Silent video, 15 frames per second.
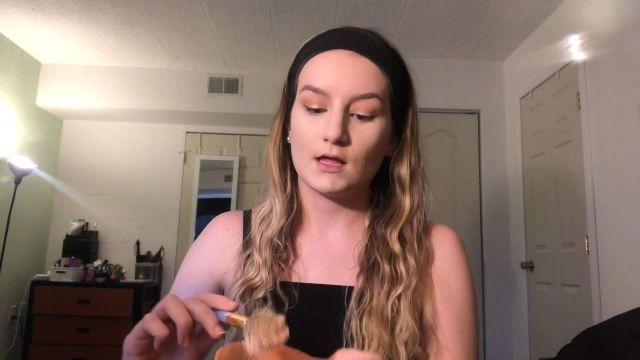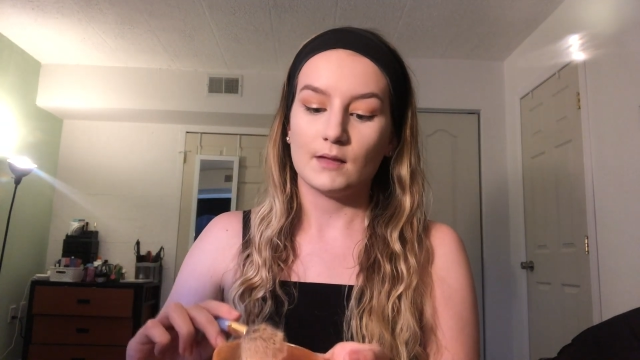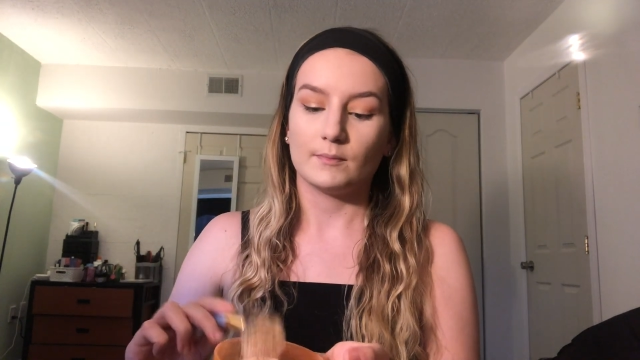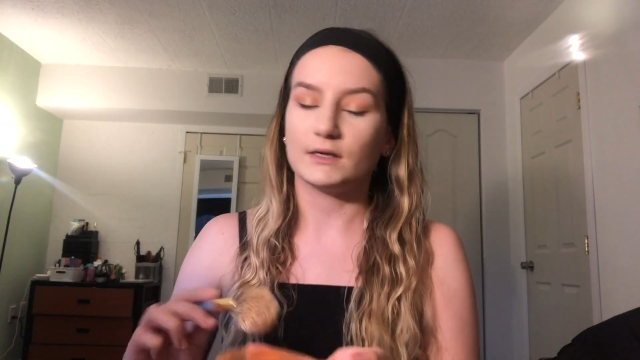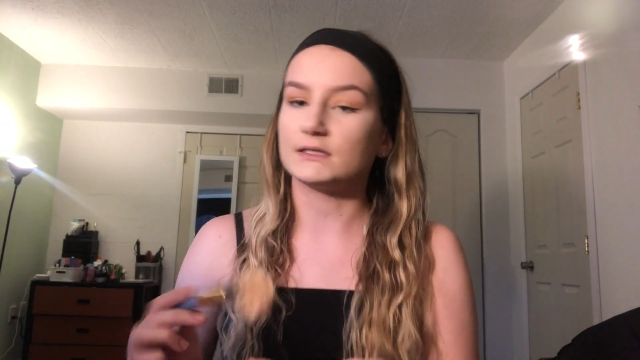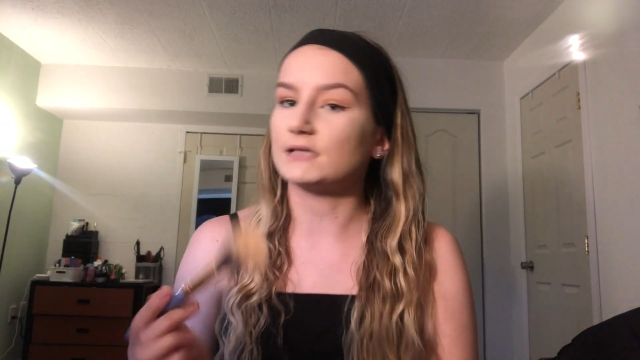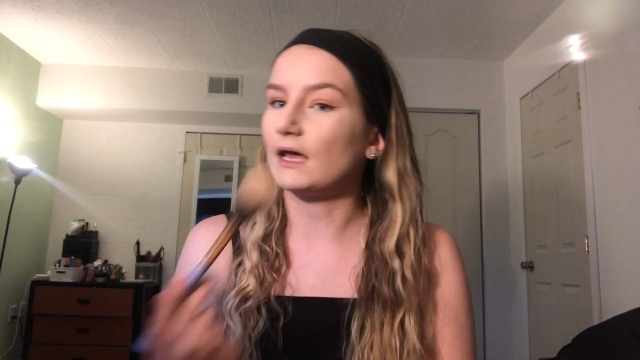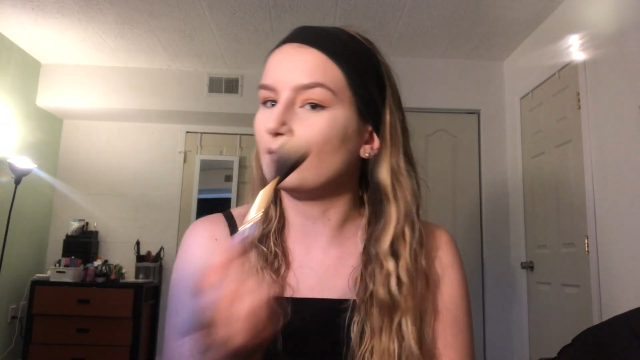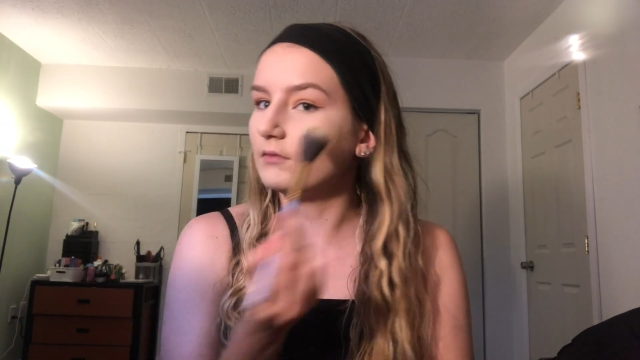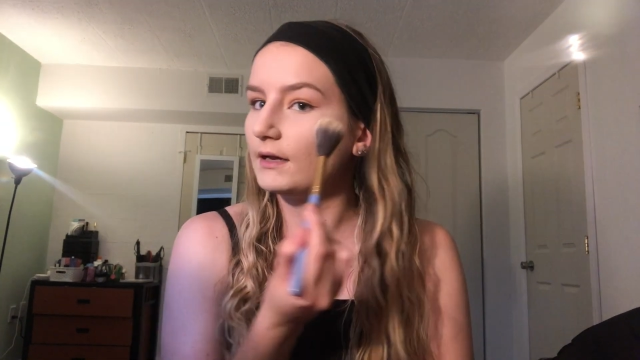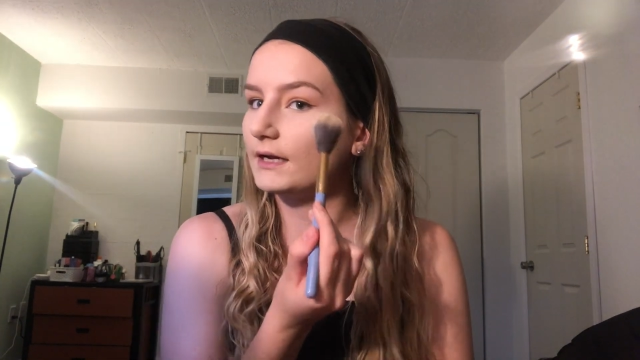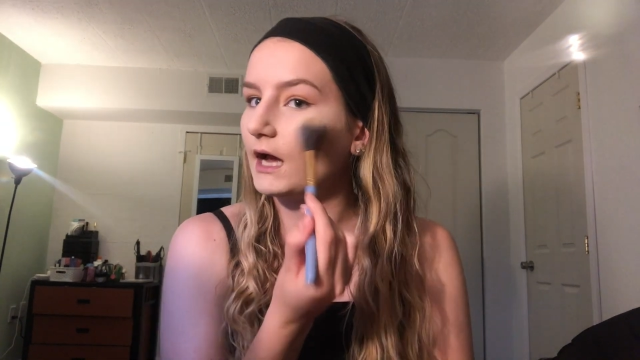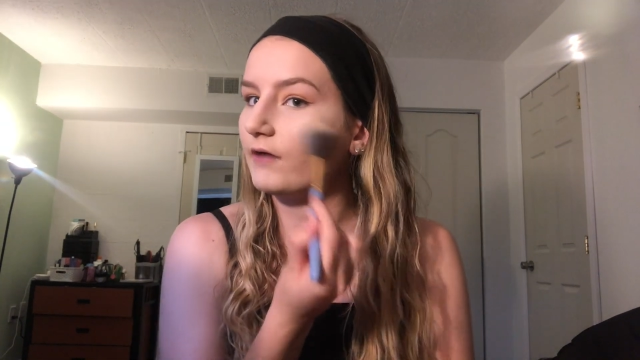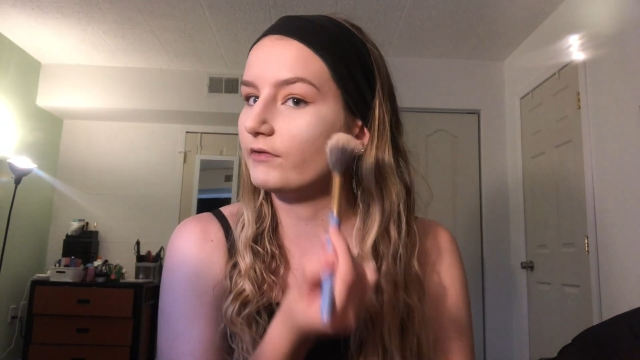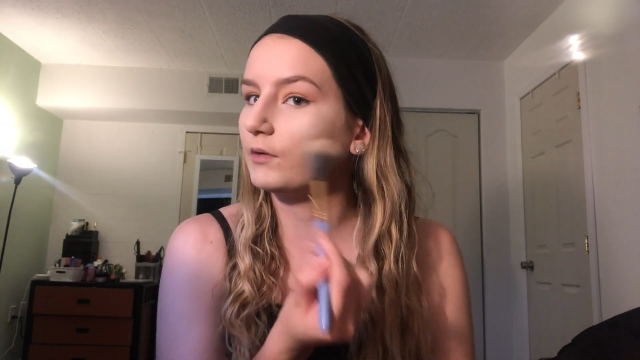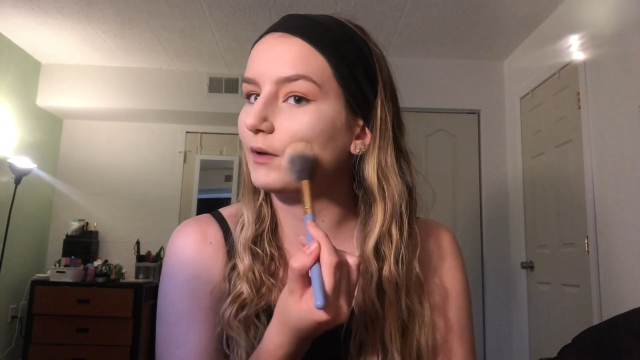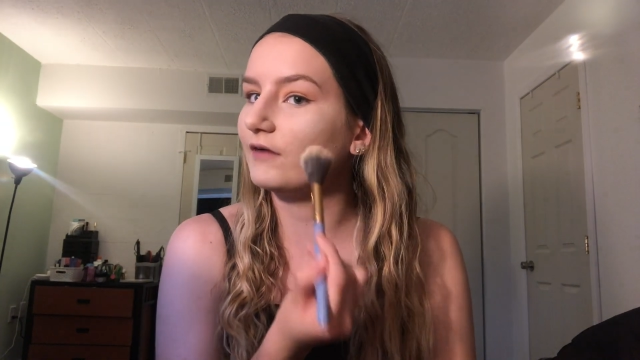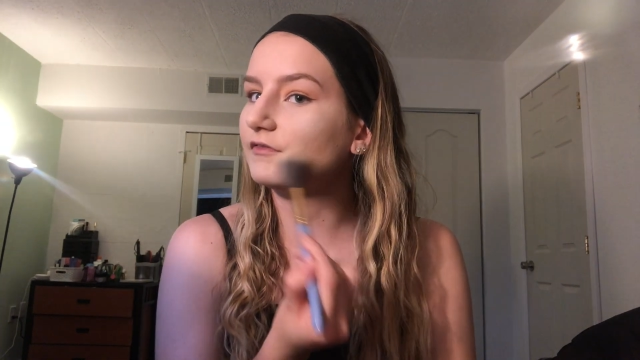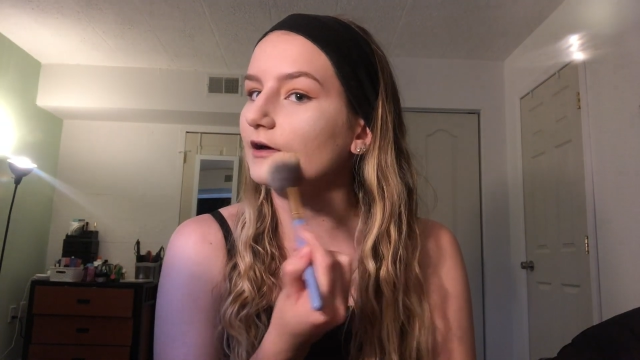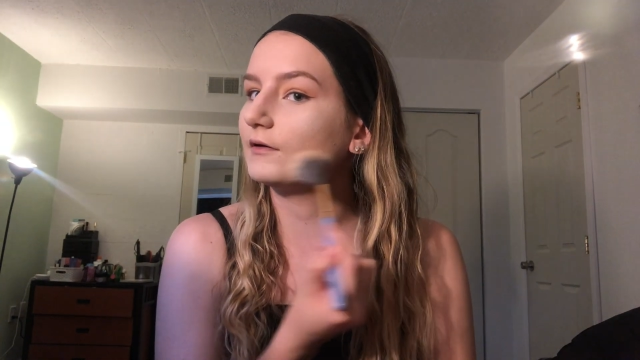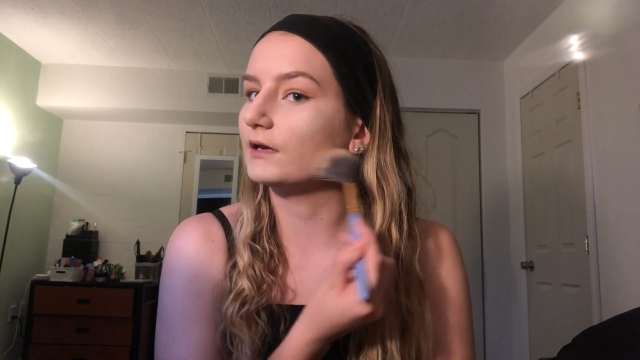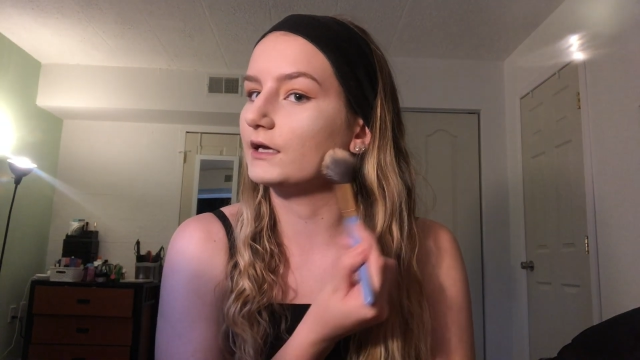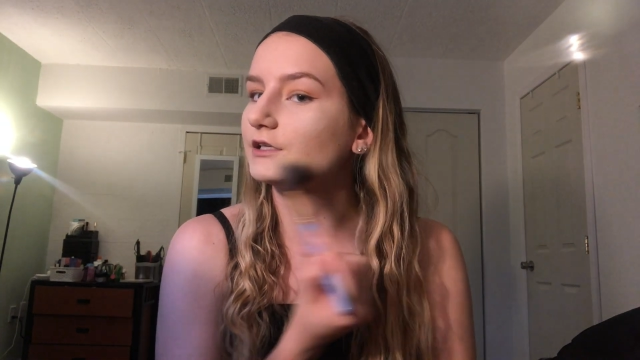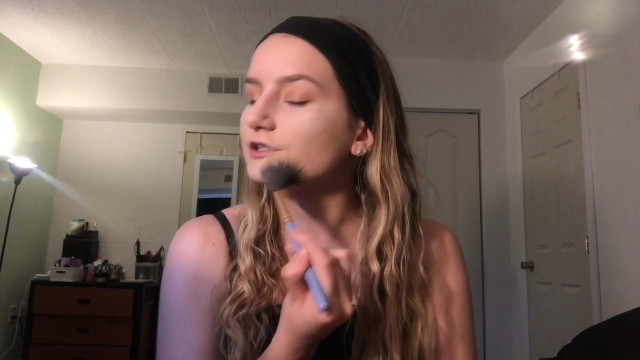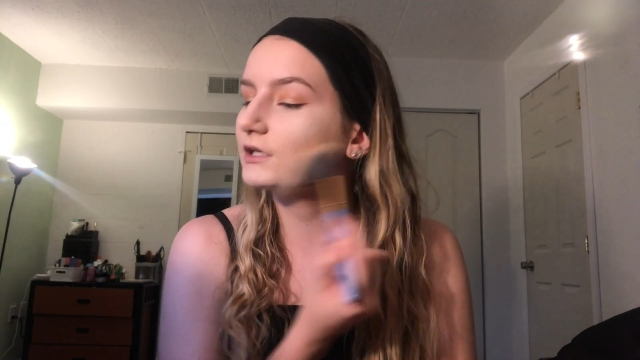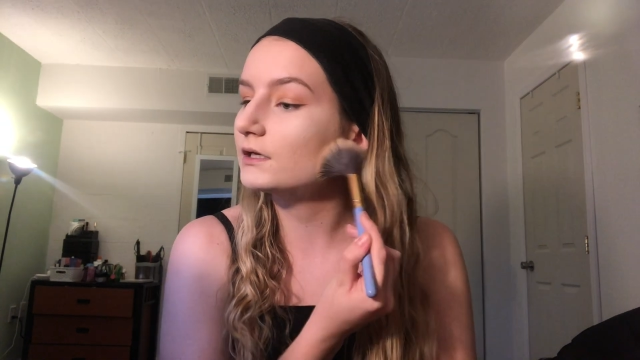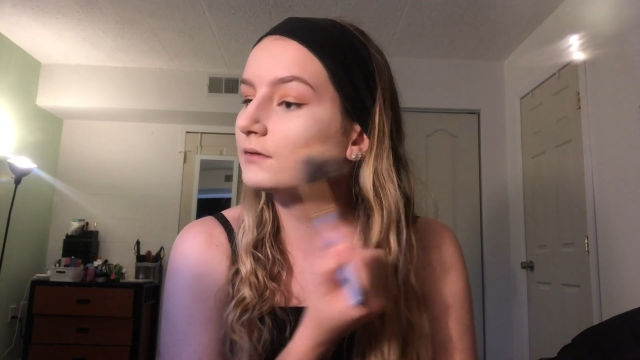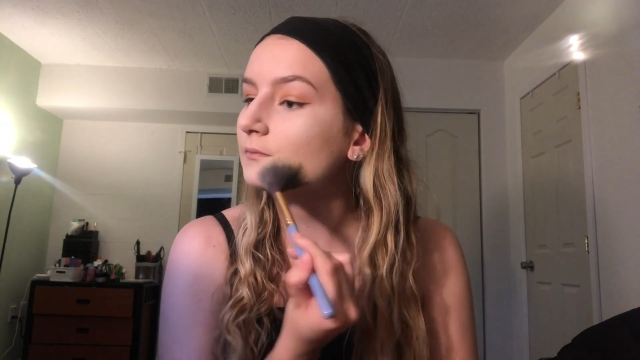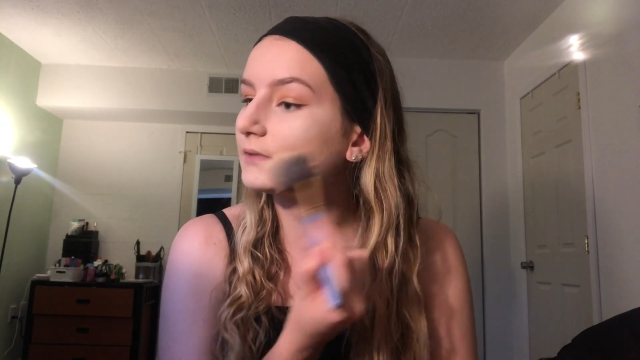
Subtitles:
because I don't like having wet foundation.